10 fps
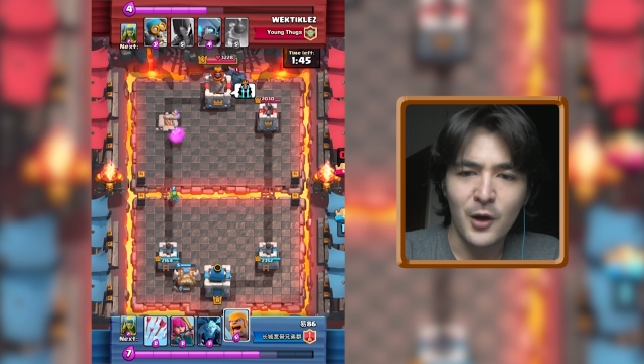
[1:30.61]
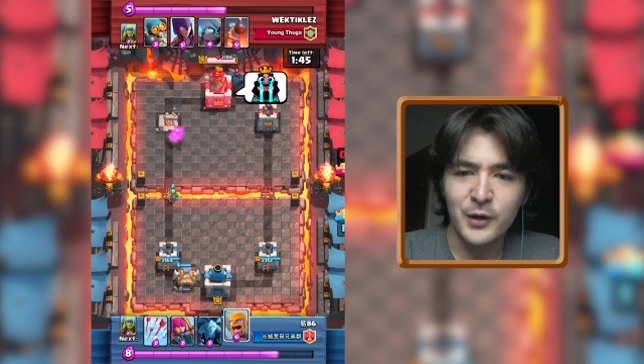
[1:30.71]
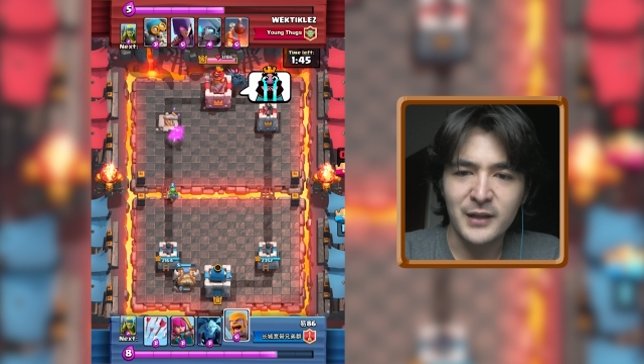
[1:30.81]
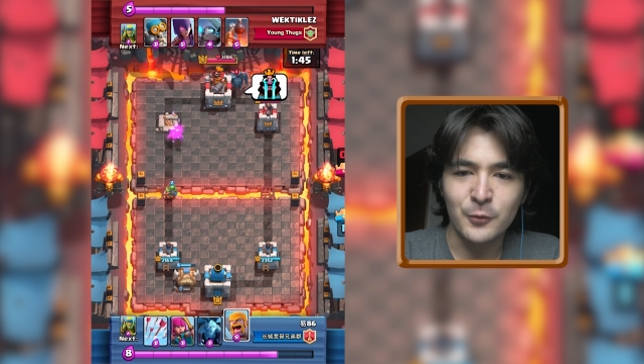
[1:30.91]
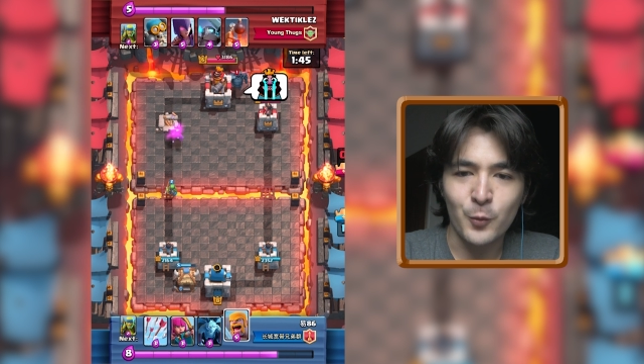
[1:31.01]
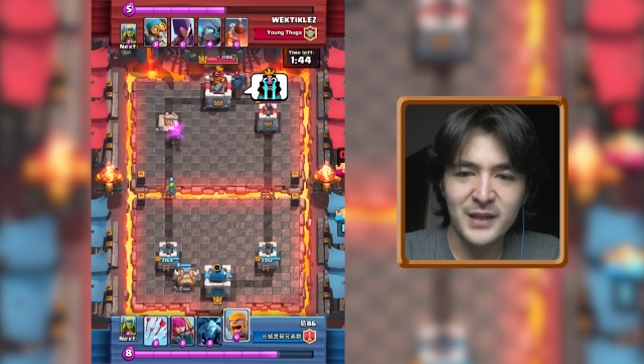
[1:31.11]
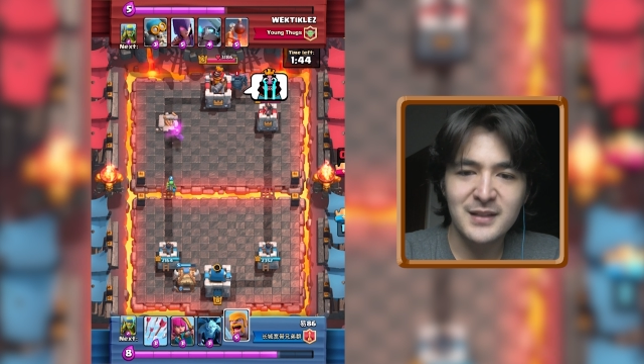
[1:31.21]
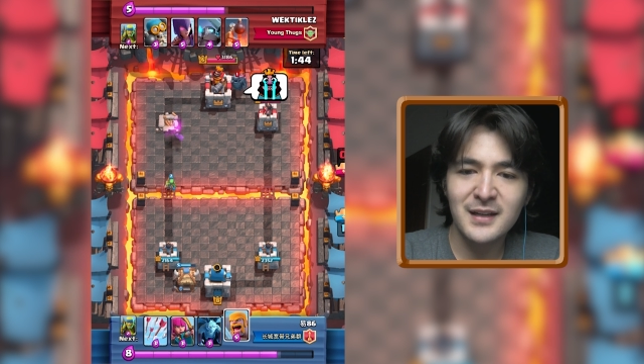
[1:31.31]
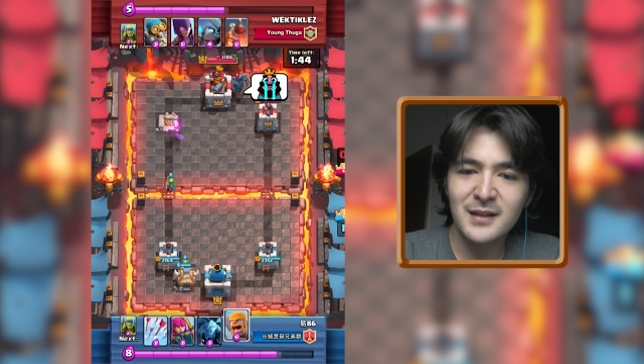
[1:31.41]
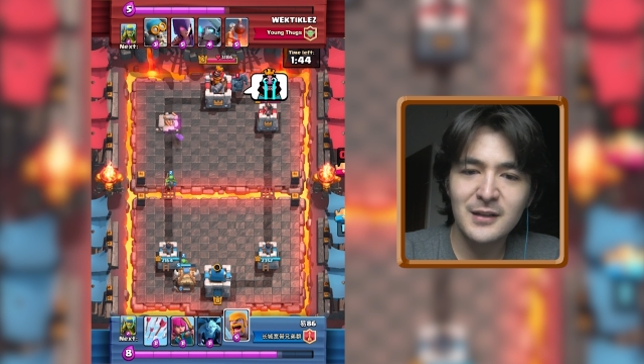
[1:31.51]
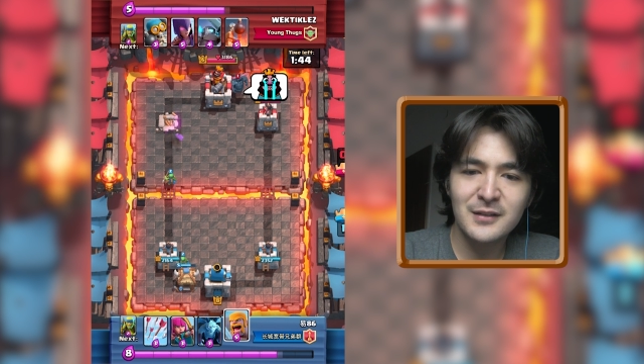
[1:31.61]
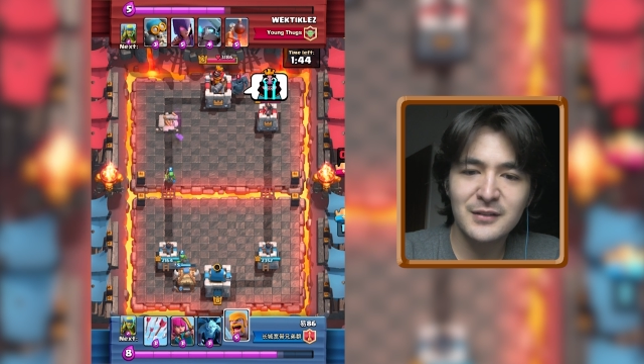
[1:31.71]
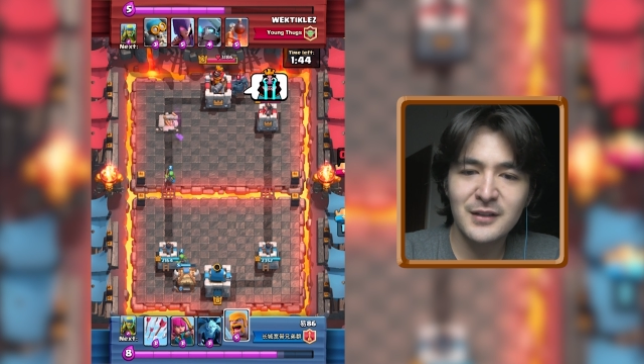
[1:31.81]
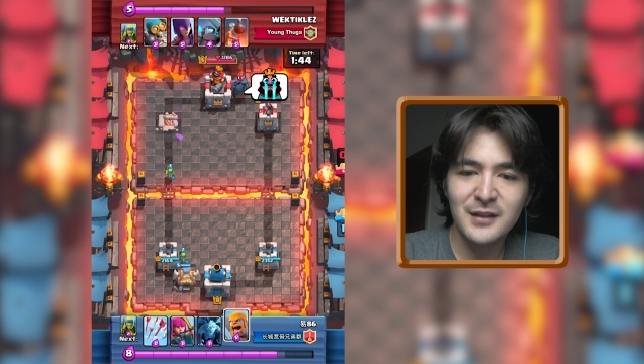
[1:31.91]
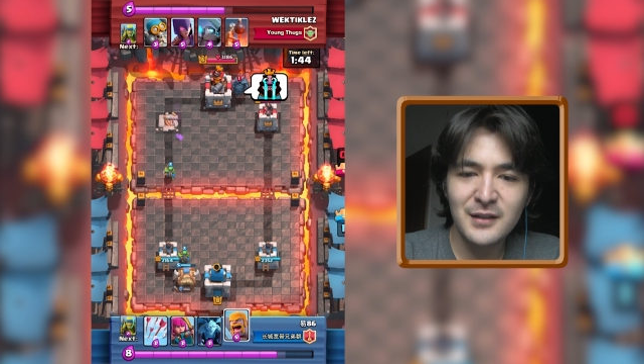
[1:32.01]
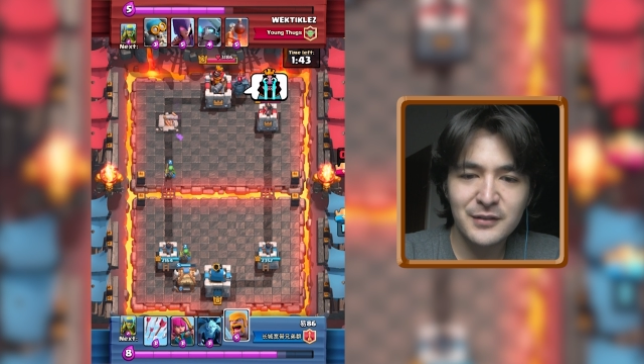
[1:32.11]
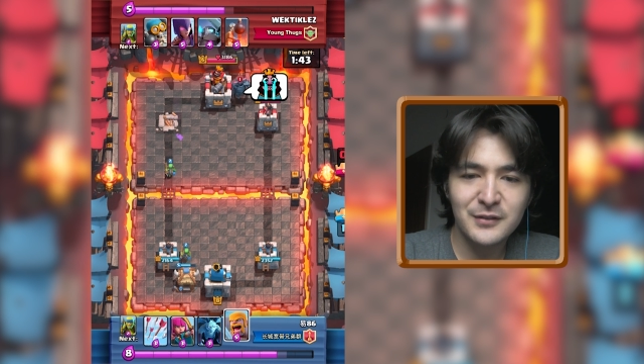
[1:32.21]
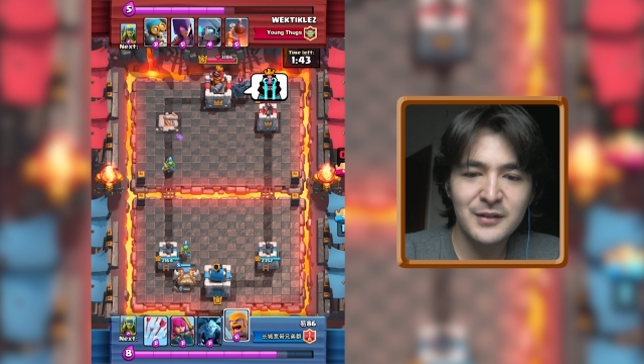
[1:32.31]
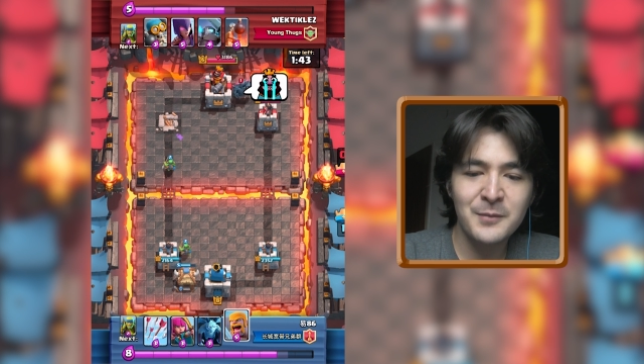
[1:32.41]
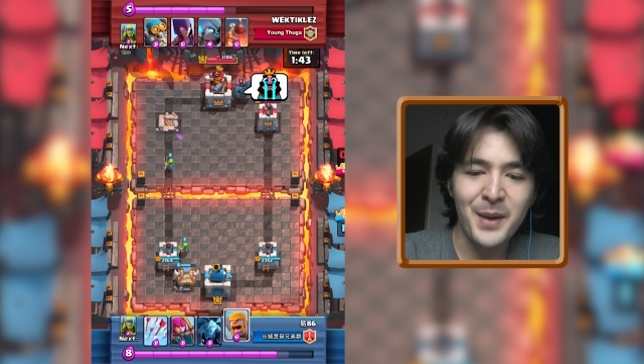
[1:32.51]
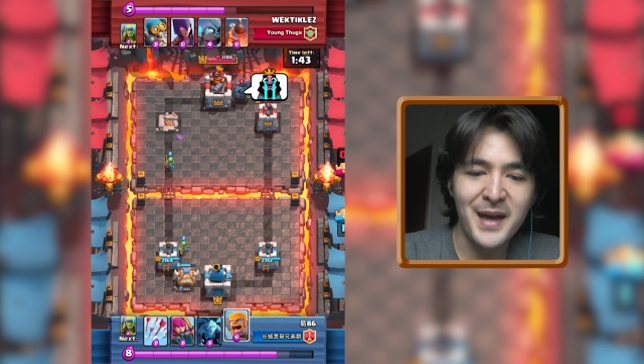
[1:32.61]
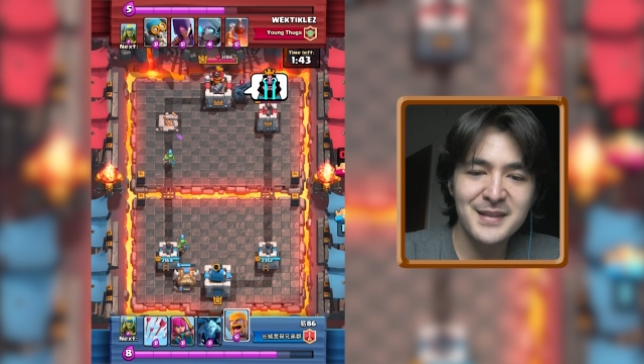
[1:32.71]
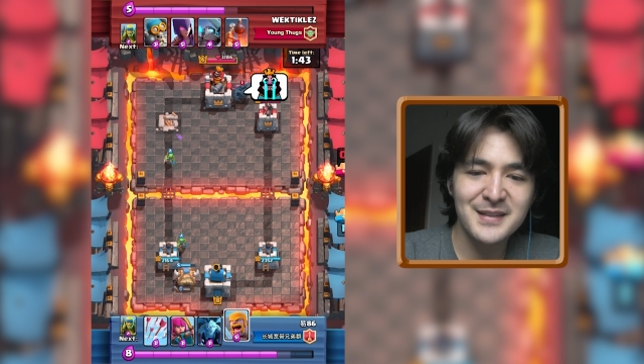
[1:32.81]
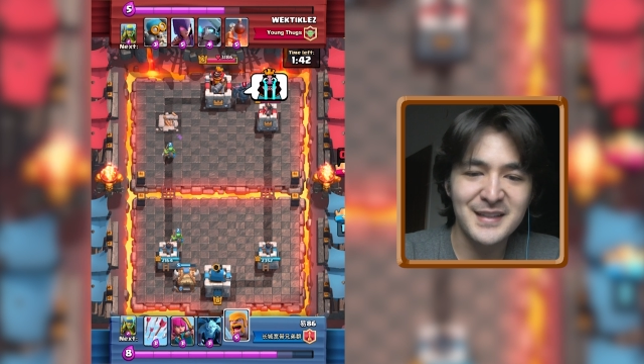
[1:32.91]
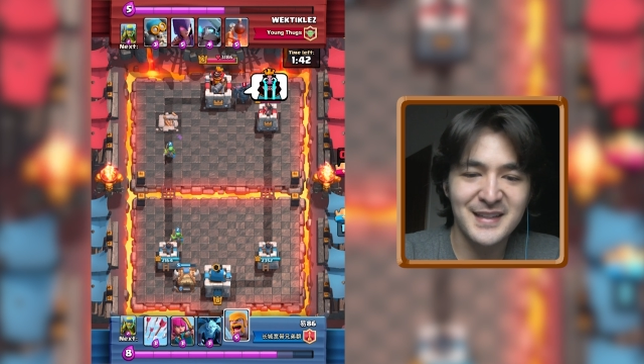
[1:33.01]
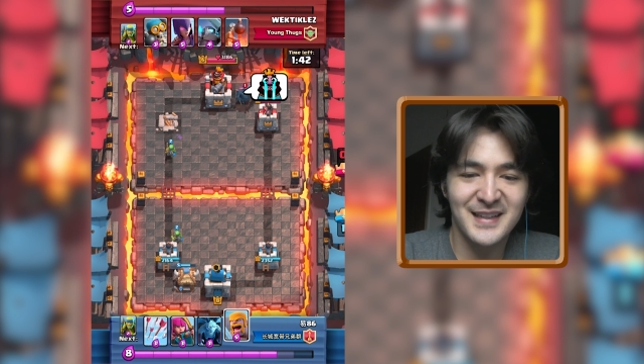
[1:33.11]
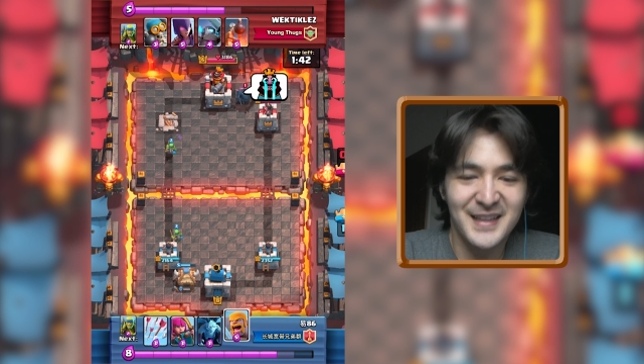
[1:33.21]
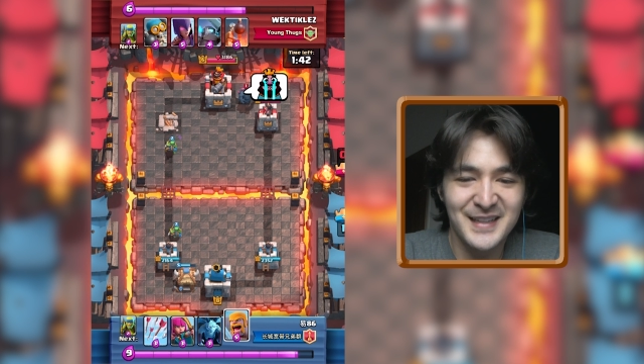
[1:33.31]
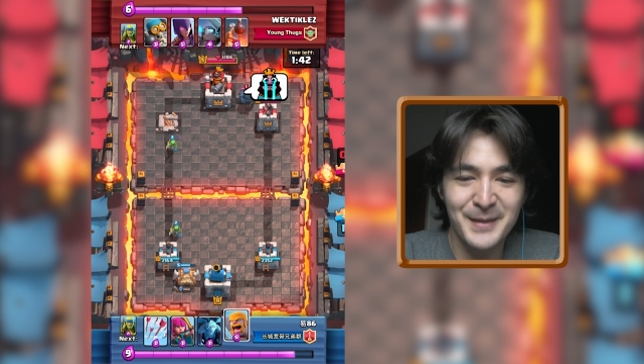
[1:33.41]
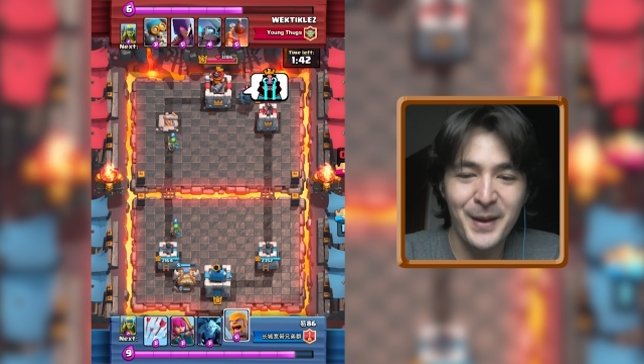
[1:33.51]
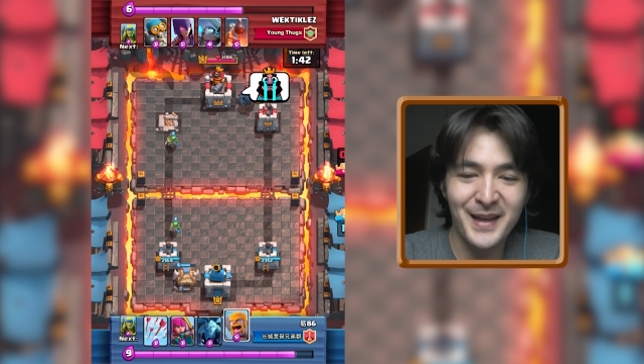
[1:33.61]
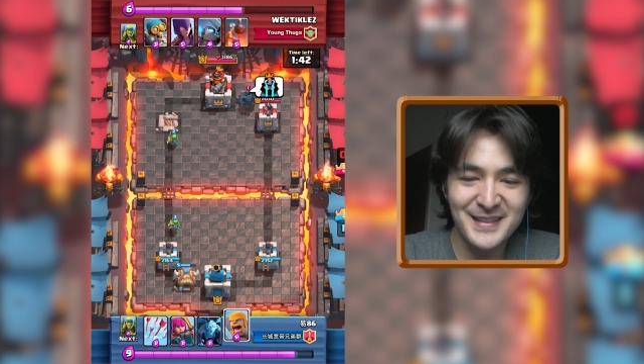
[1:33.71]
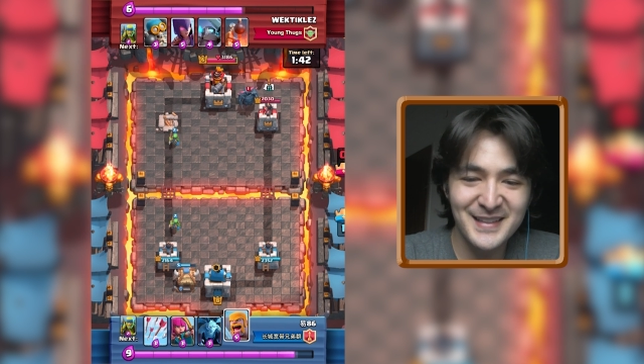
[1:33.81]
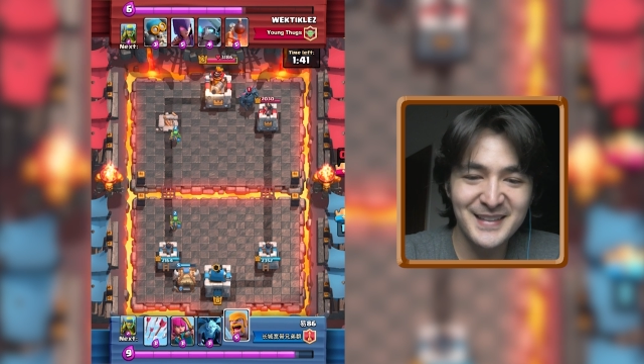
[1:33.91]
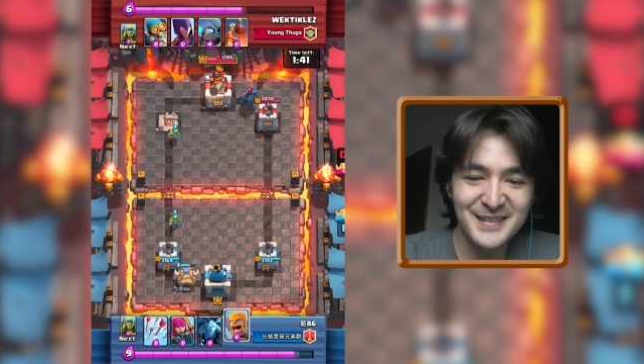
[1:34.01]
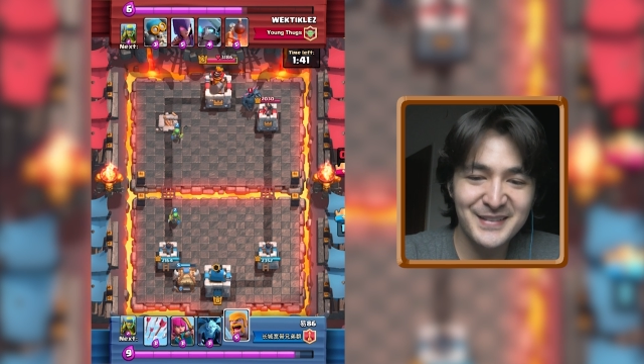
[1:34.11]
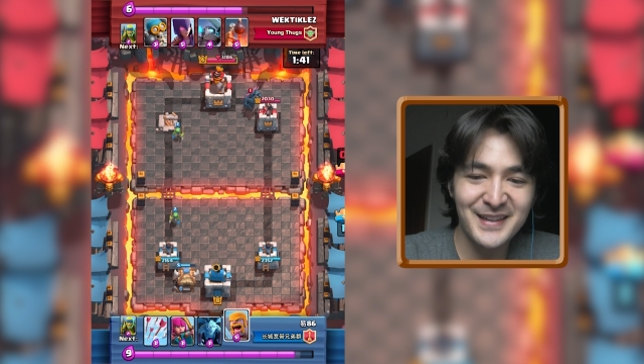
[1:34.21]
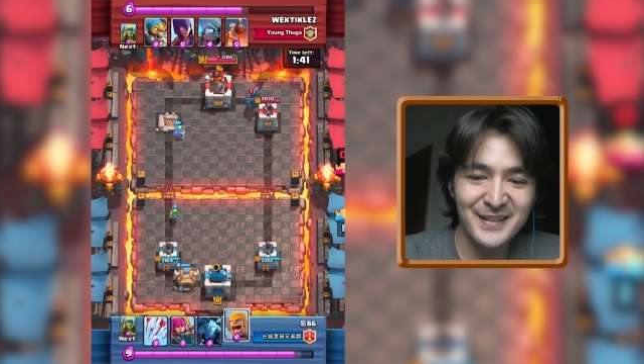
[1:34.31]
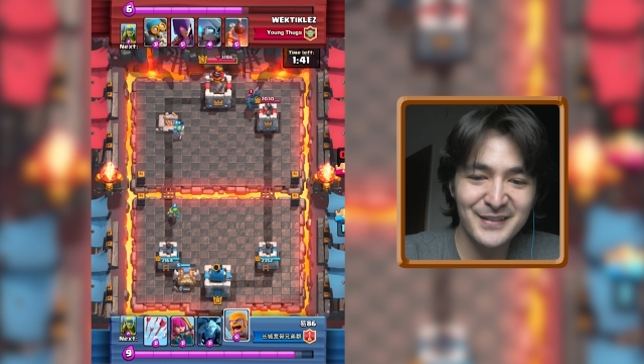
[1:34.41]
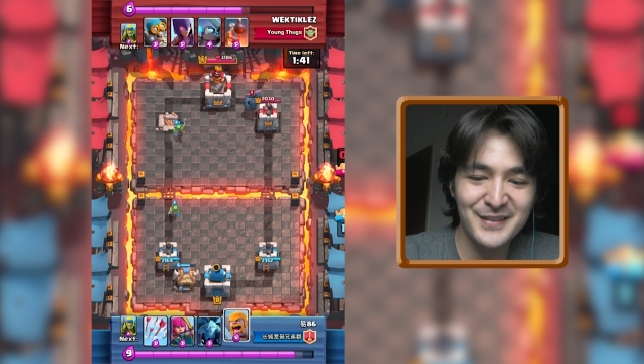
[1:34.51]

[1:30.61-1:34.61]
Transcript: Okay, so Tickless is abandoning his castle.